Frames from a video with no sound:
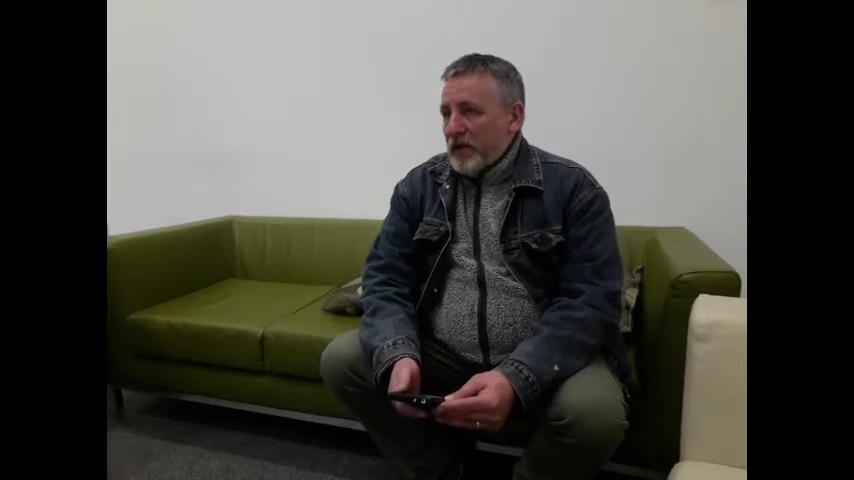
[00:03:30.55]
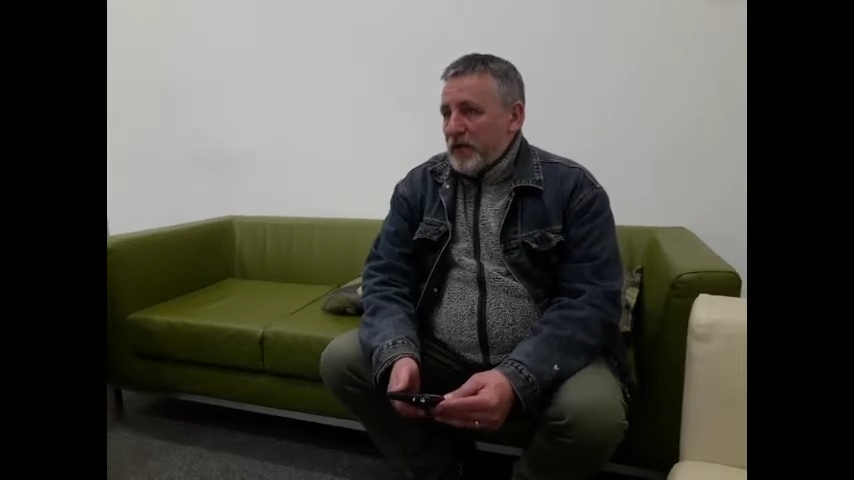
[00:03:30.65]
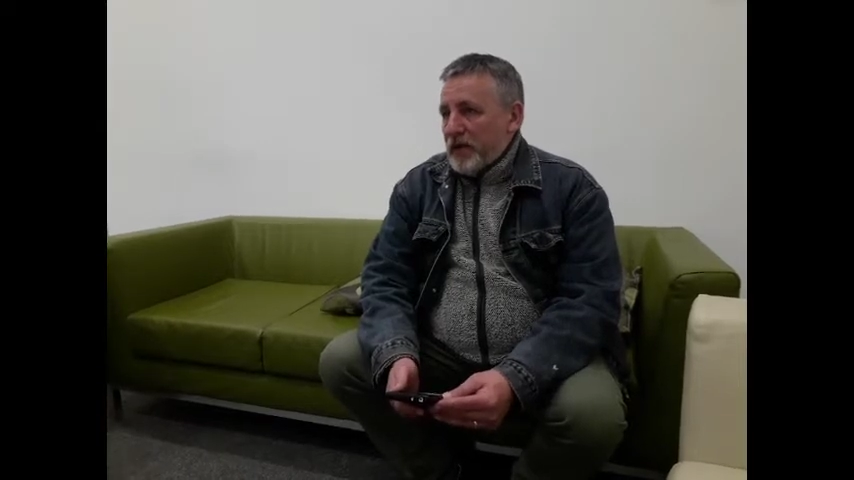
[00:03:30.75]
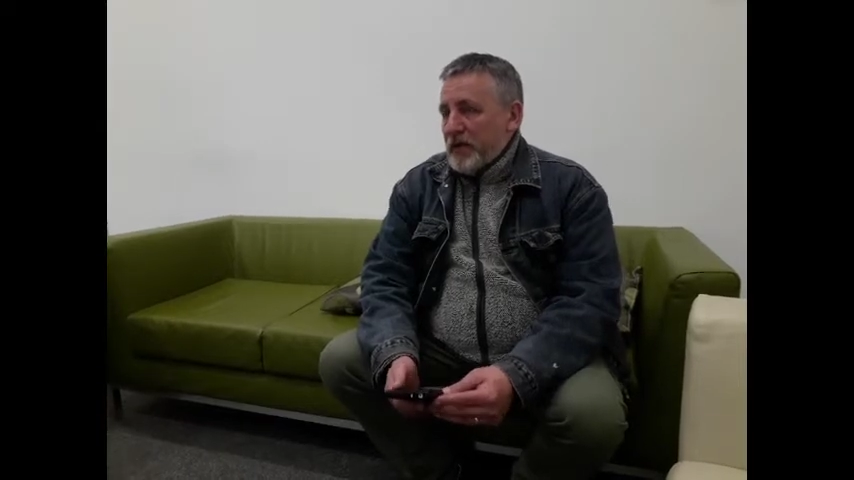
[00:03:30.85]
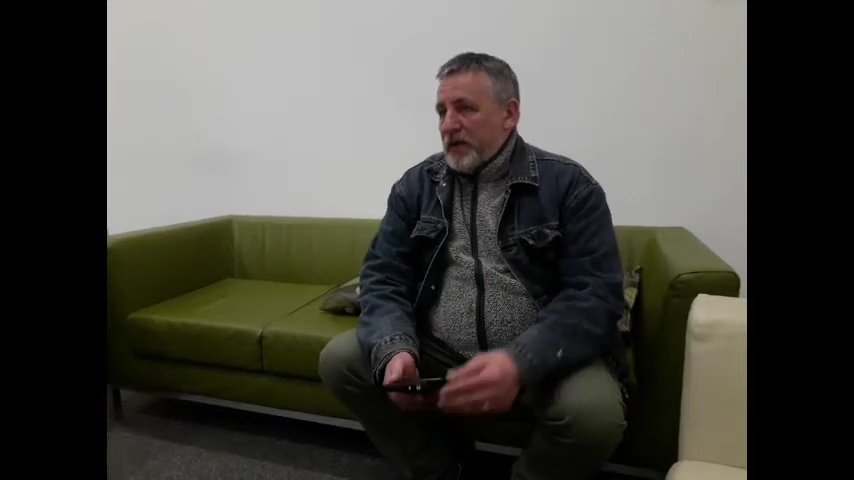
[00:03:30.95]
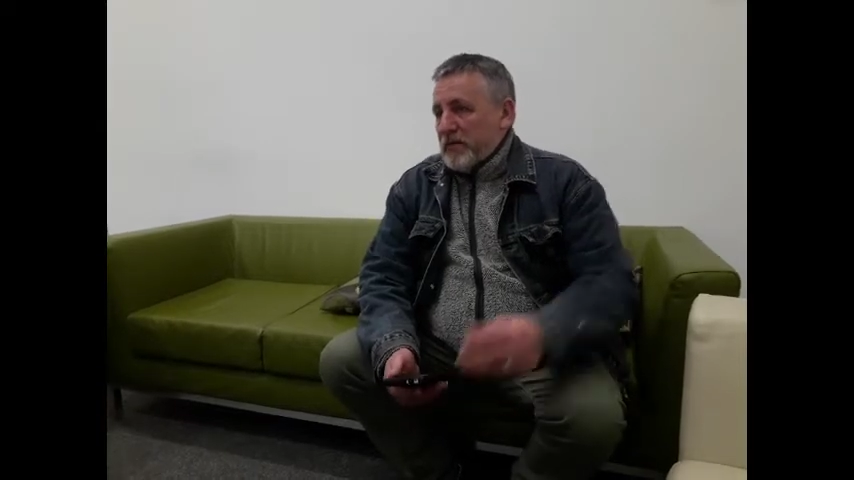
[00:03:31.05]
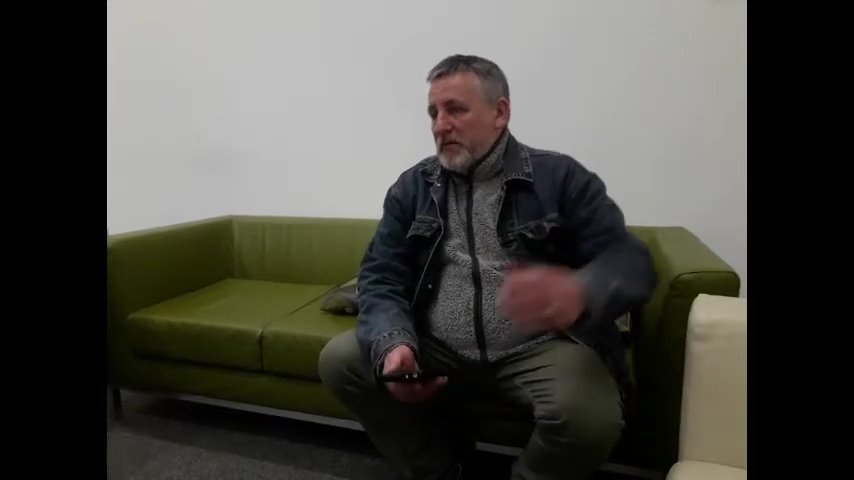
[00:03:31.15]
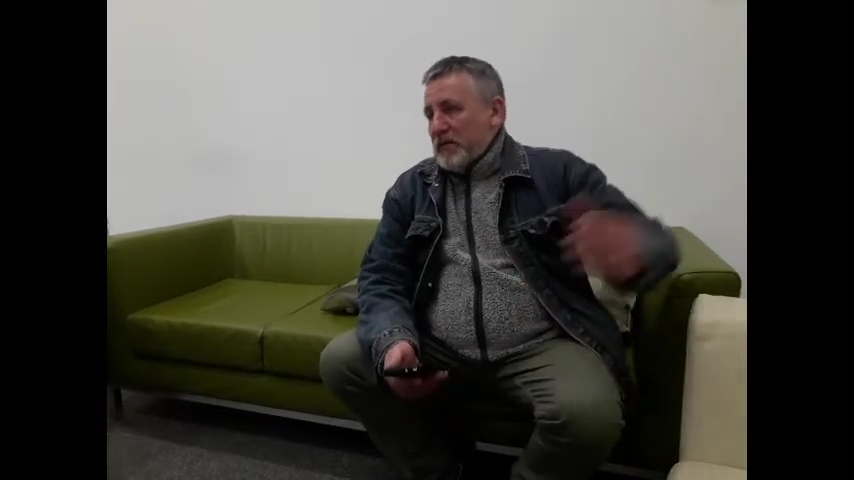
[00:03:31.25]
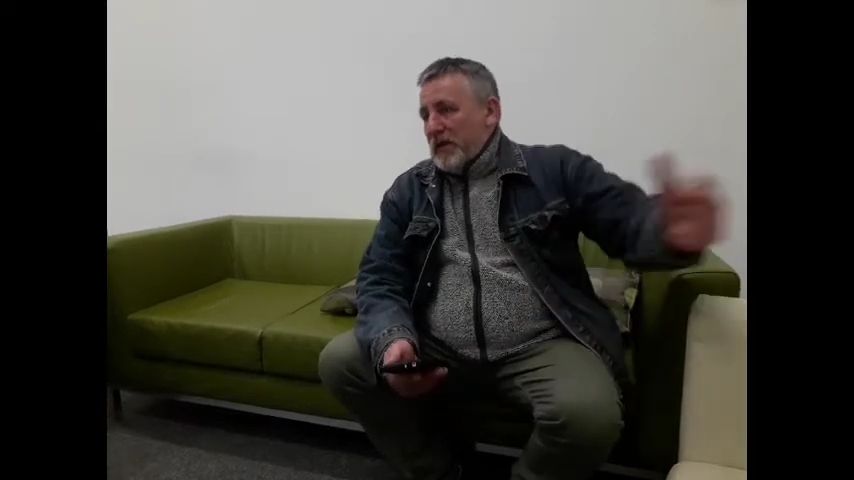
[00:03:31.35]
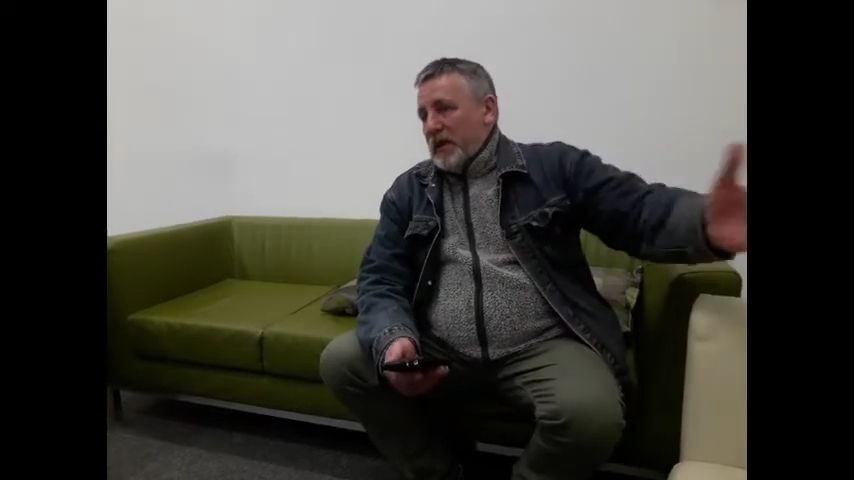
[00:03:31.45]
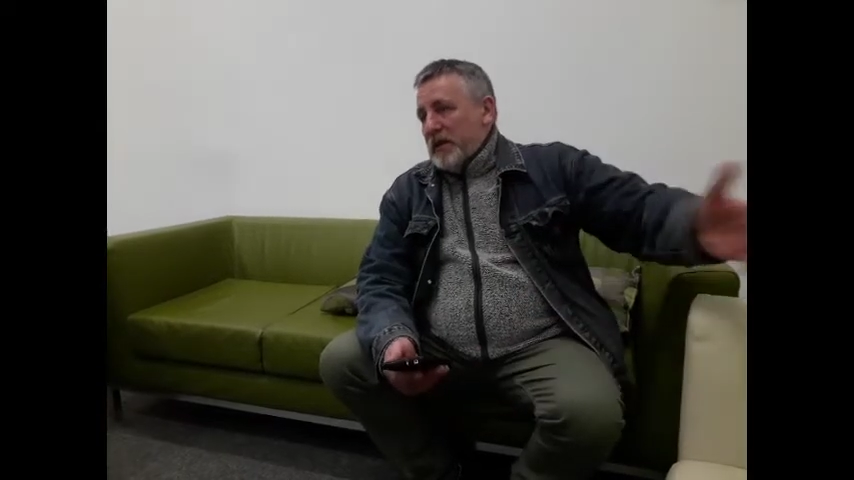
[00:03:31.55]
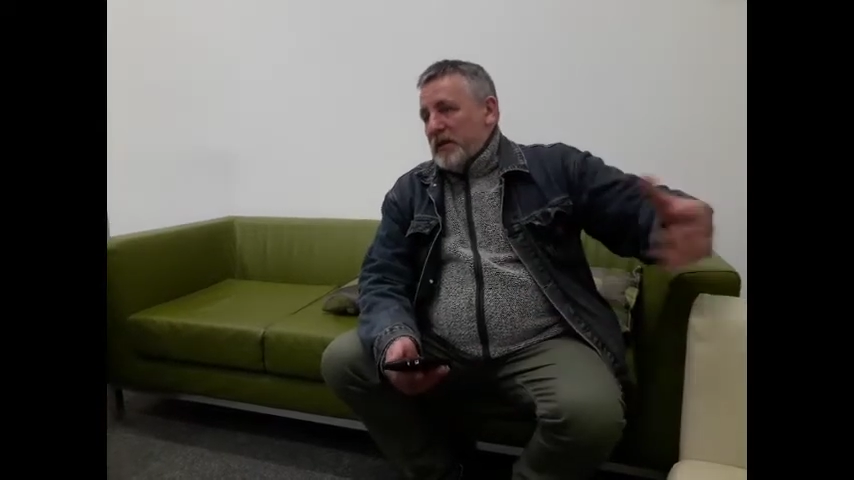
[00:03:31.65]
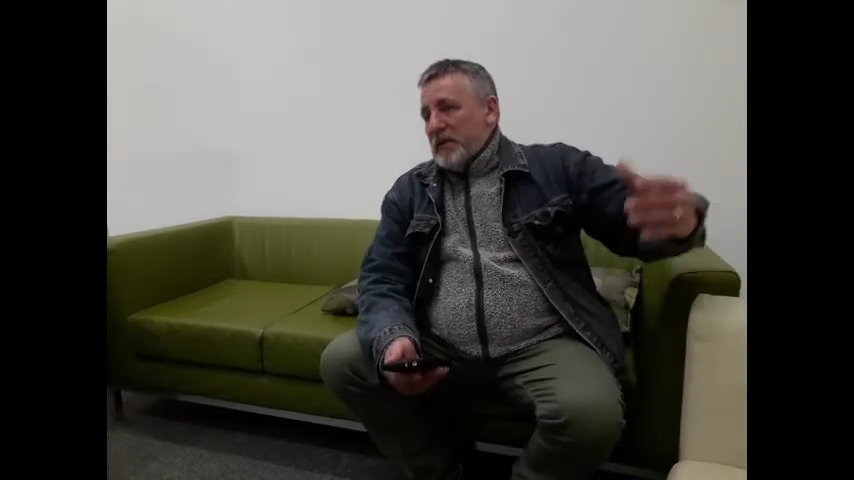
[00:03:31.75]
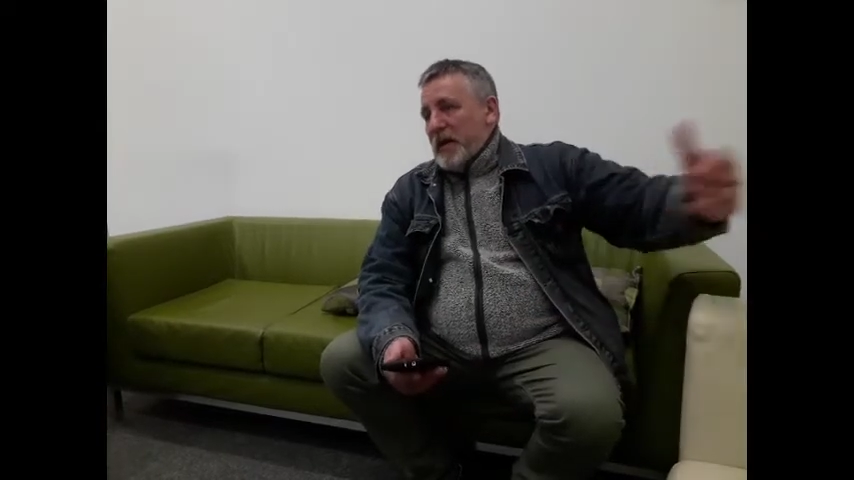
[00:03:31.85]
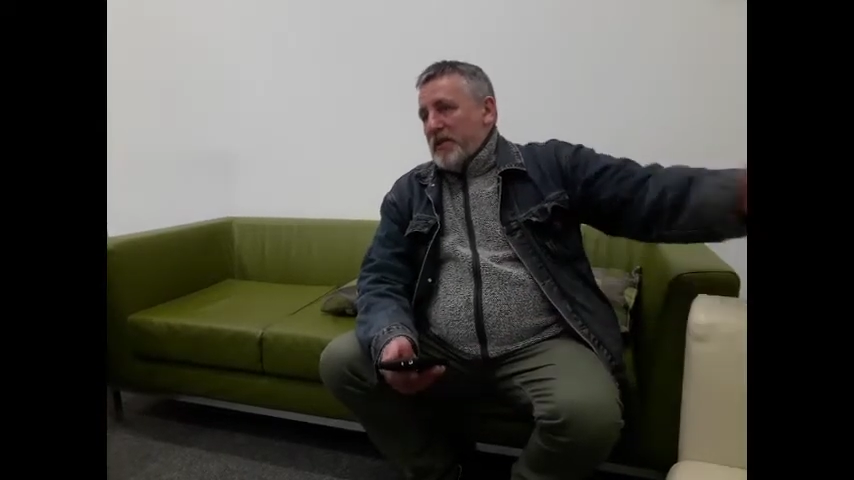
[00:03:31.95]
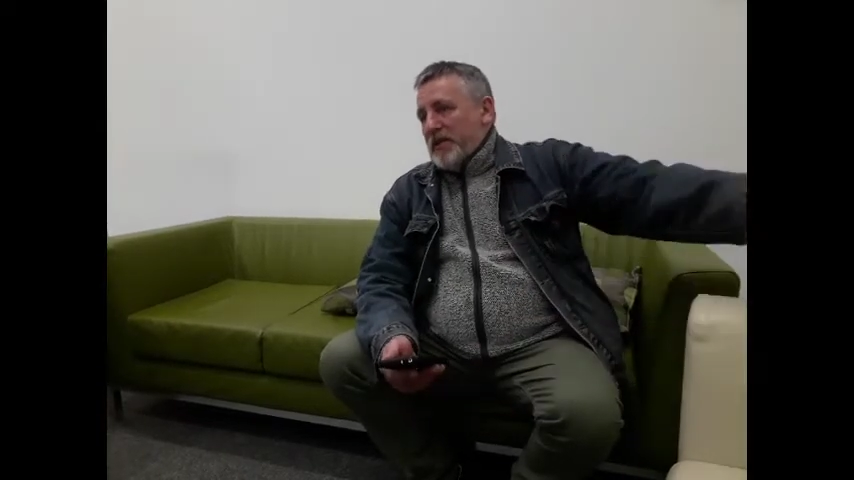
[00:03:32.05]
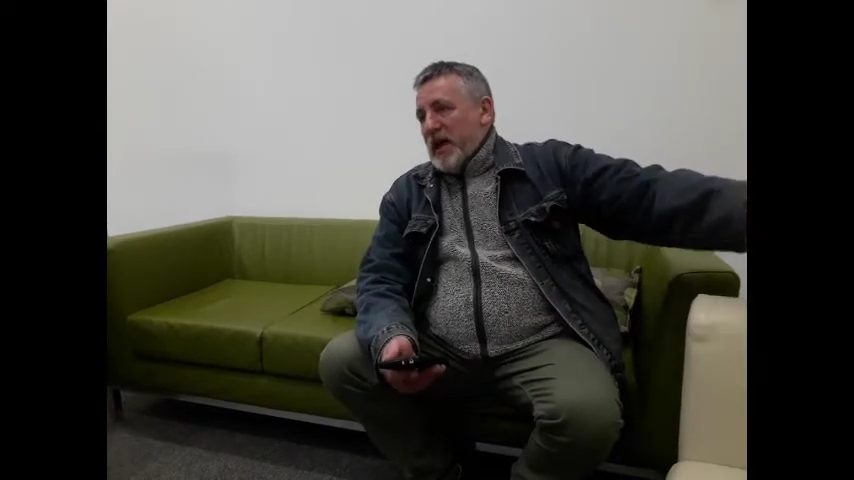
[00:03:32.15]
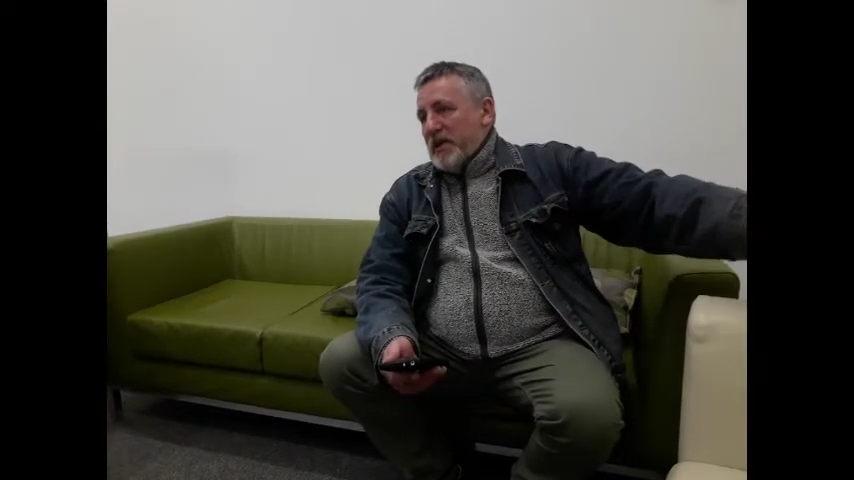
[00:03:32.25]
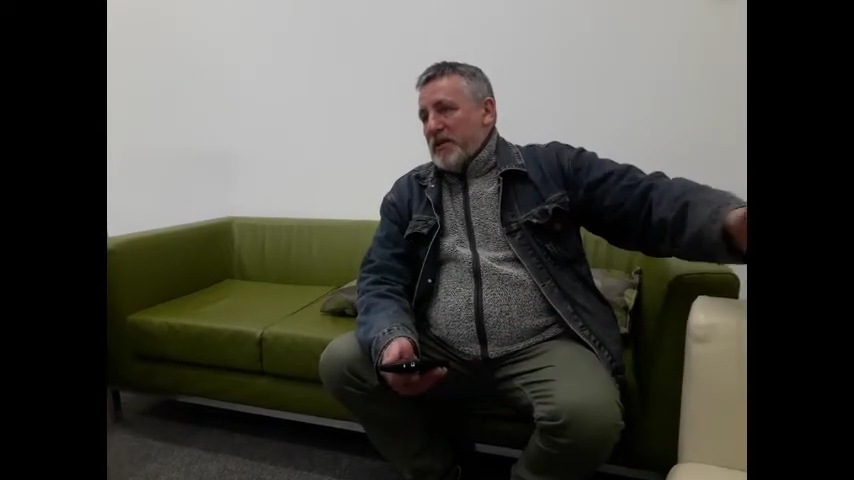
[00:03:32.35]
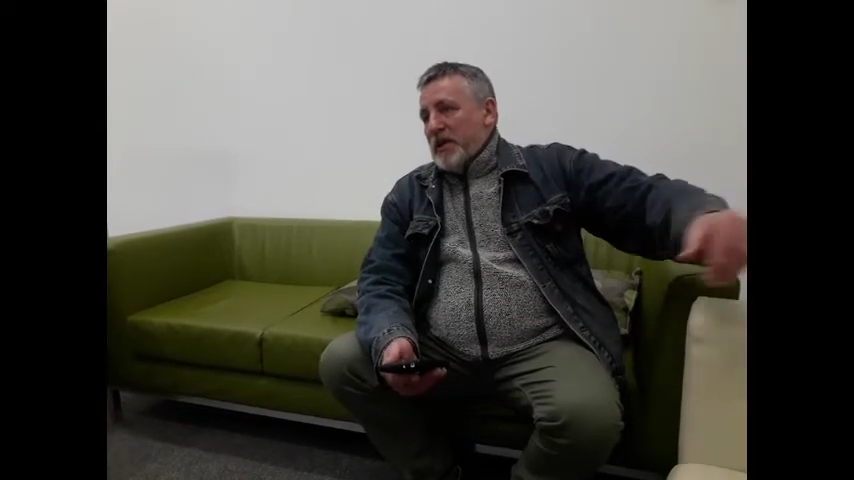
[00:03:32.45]
there would be a separate
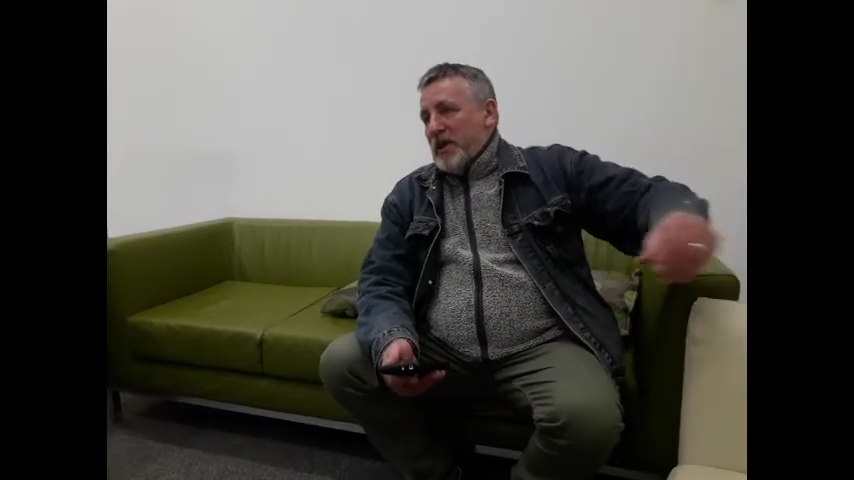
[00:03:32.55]
section there.